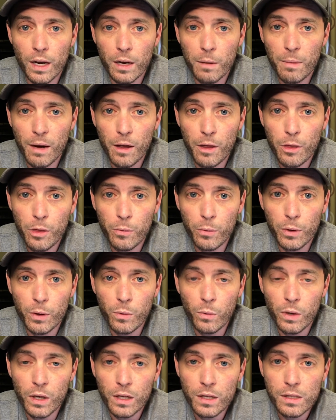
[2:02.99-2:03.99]
about three
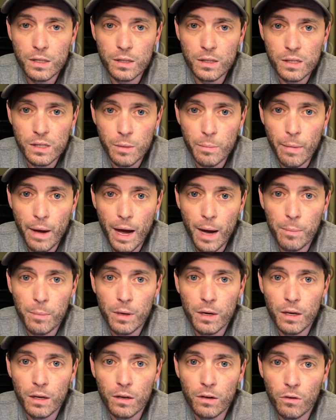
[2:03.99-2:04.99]
weeks since the
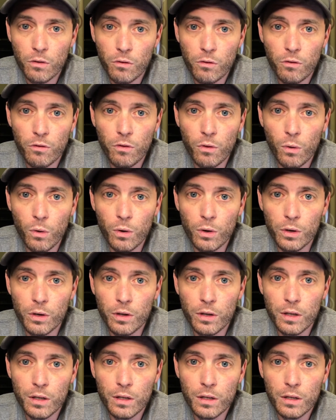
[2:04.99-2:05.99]
mapping for
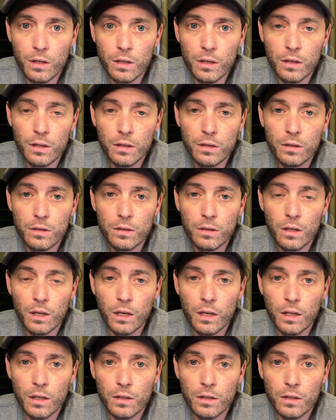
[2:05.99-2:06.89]
the uh,